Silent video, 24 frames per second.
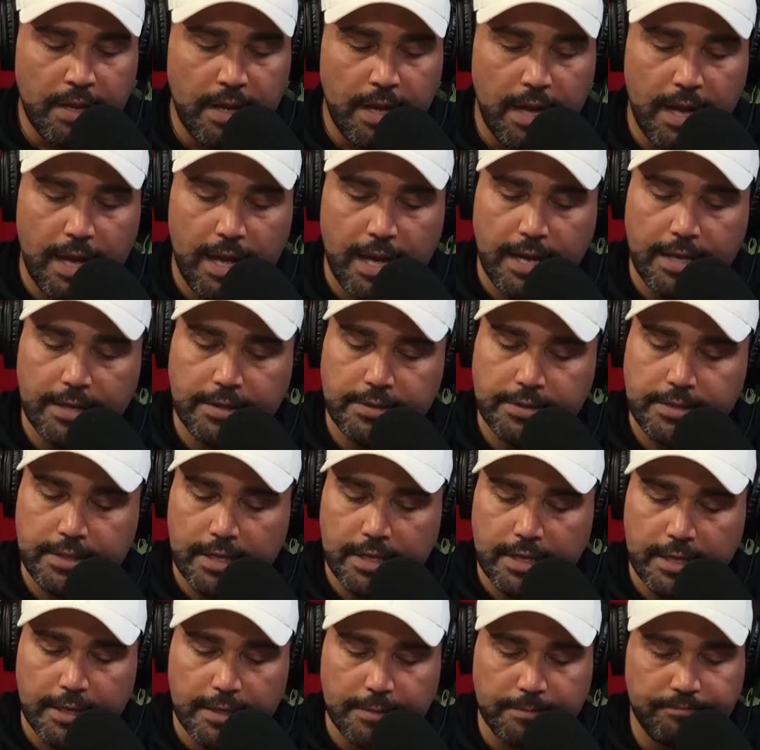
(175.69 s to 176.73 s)
And
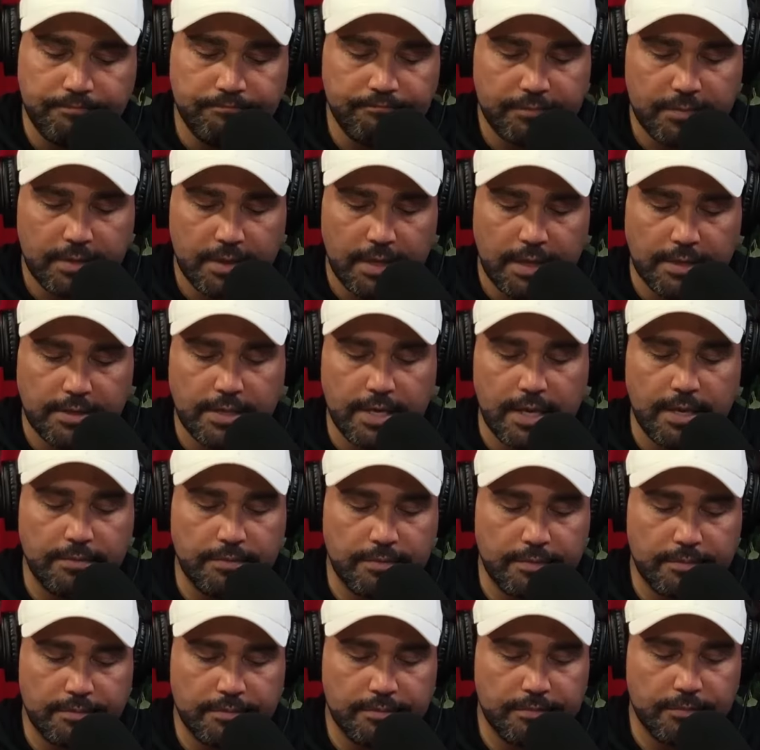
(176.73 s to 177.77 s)
that's it.
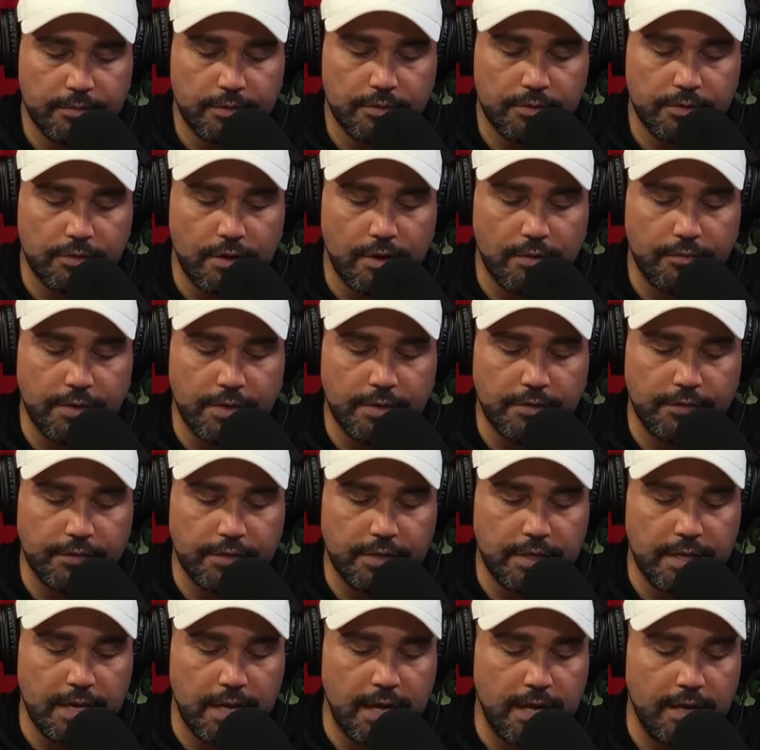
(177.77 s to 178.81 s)
Those are our reads for
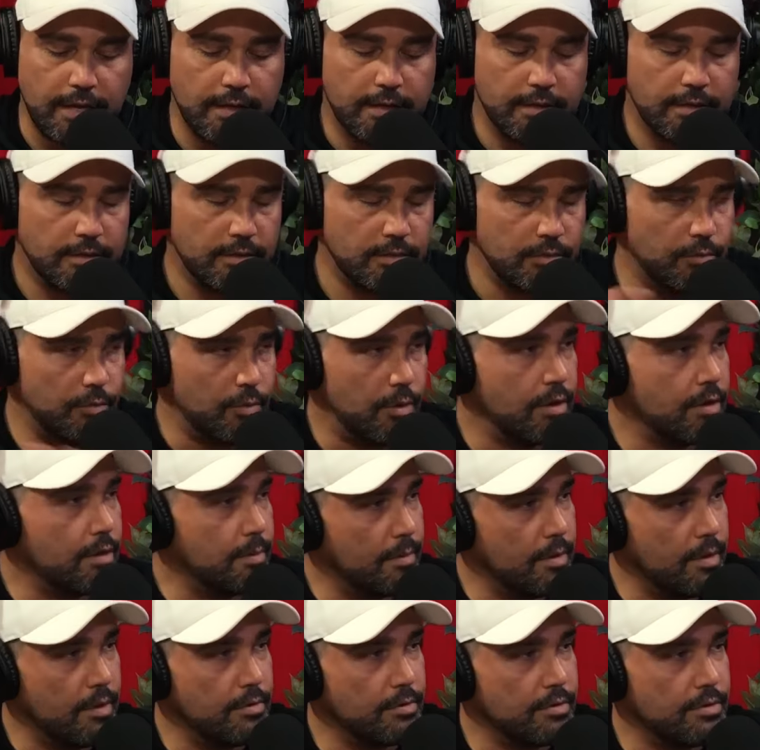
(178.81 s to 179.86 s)
today.
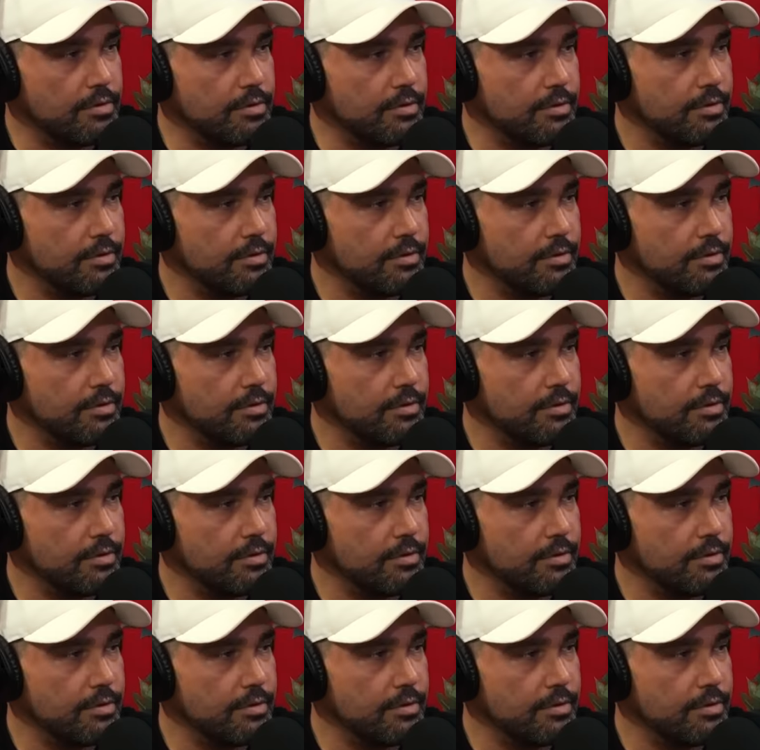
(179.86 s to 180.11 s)
Welcome, Coach.